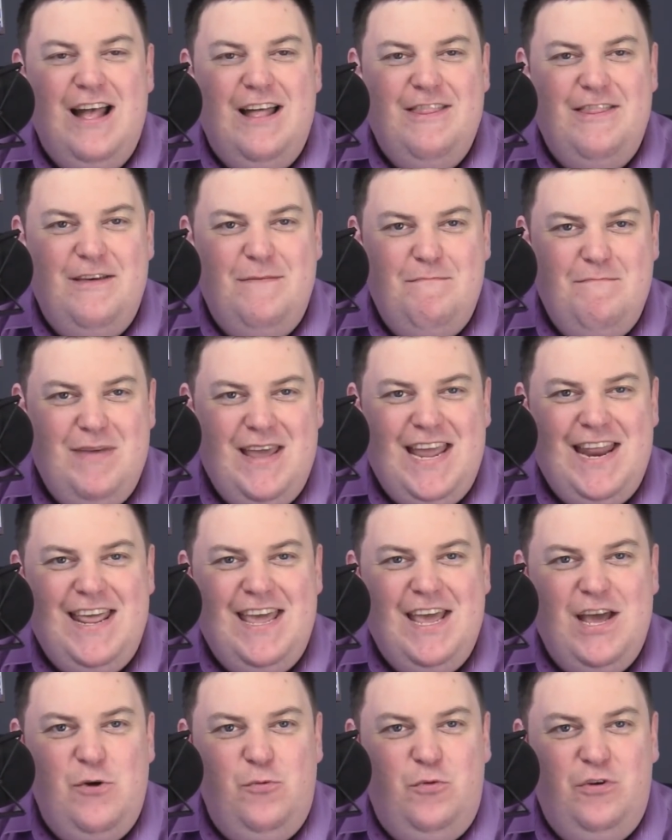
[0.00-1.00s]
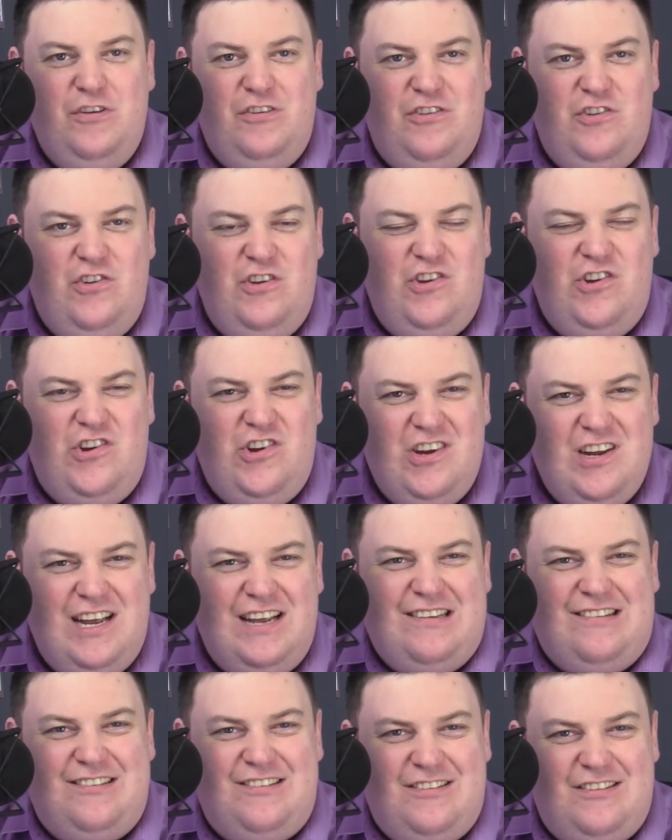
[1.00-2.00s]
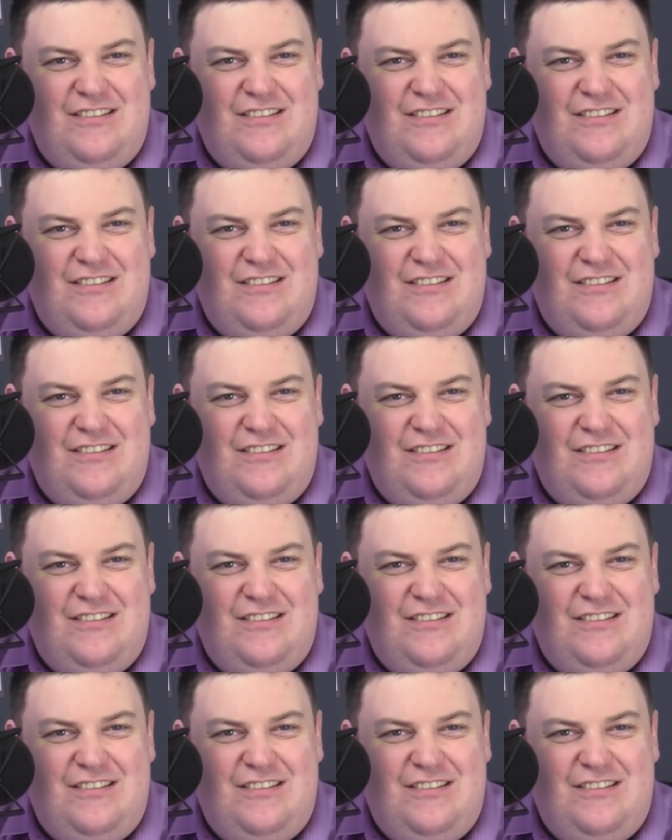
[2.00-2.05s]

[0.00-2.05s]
the media was just